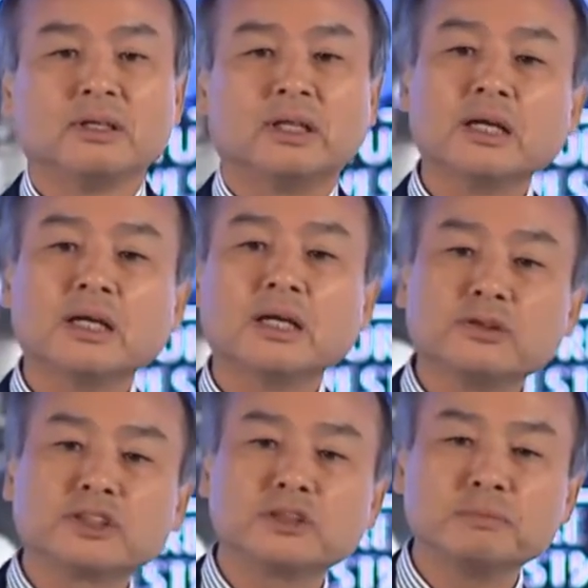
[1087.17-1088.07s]
They are
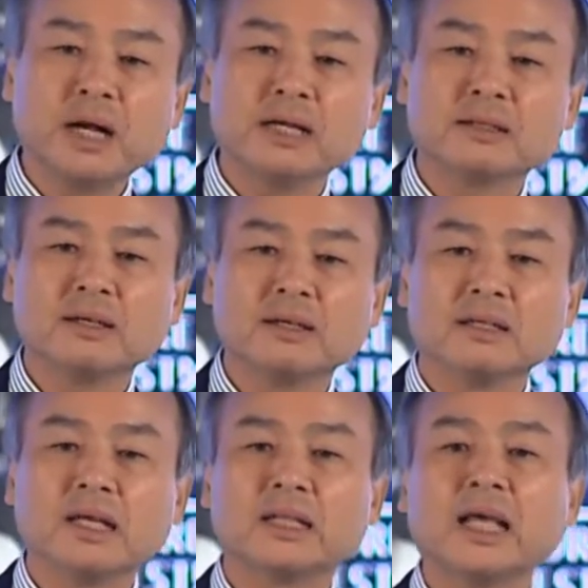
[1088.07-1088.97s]
so smart
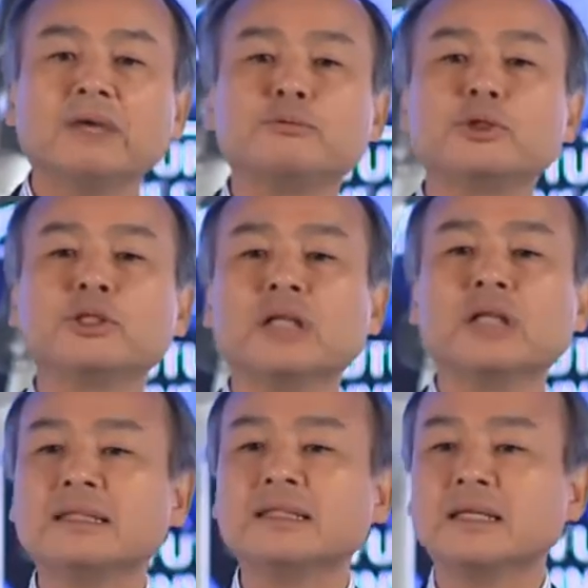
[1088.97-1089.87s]
that they would
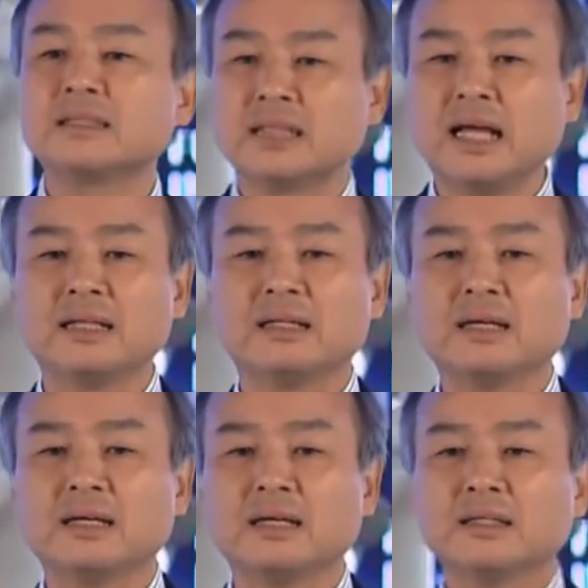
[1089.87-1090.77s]
understand
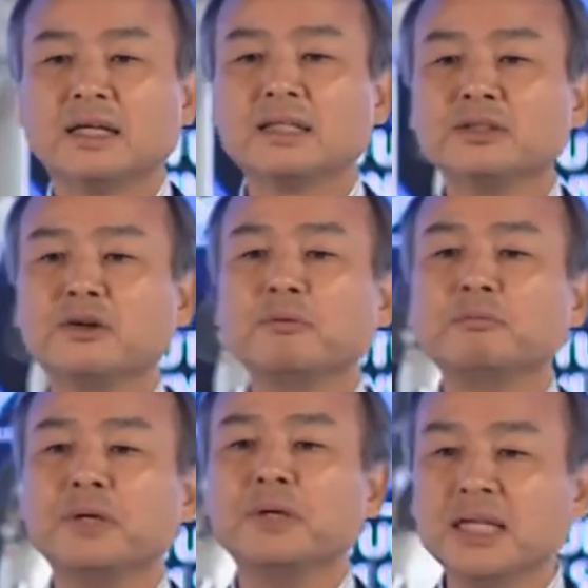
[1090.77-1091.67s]
there is no
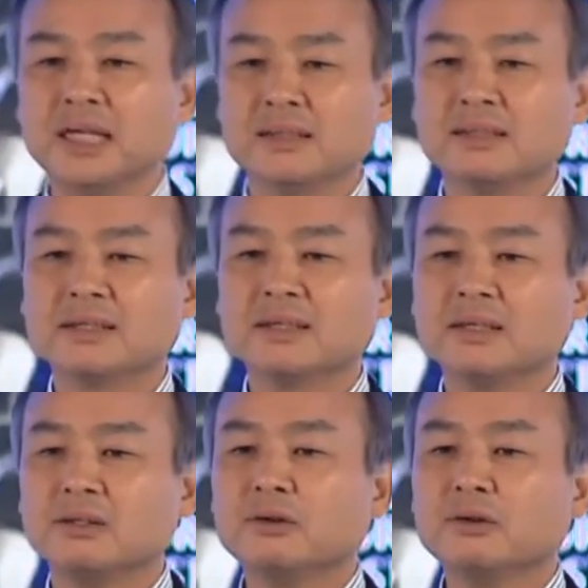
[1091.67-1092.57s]
meaning.
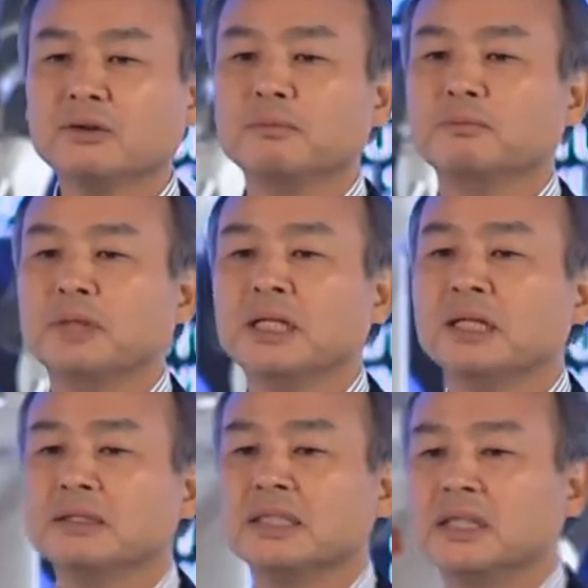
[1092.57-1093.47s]

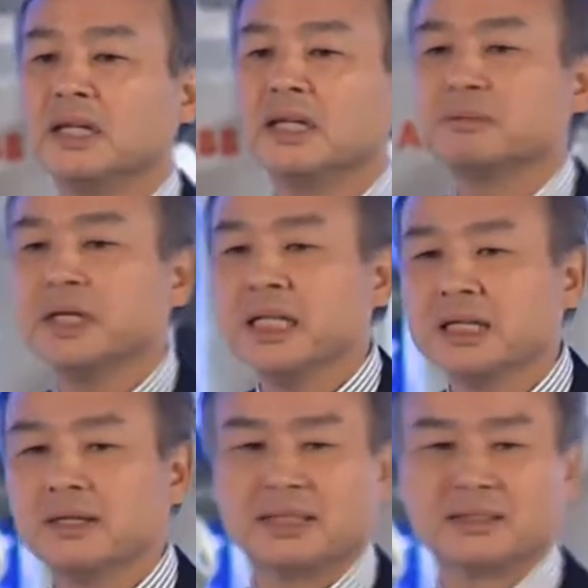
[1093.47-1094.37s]
It is
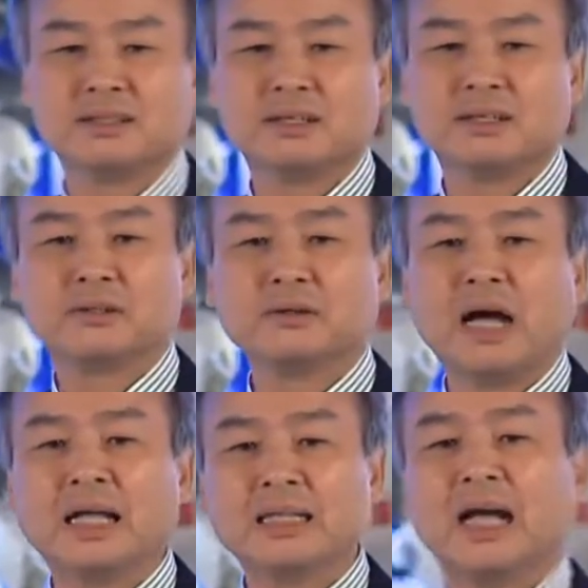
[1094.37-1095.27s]
meaningless
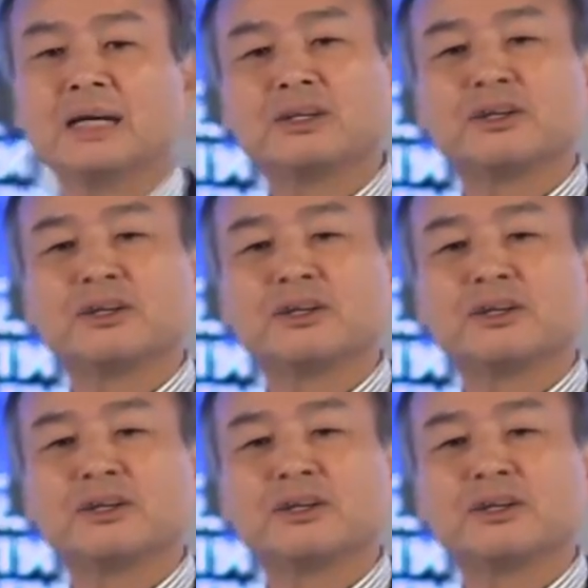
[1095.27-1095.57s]
to attack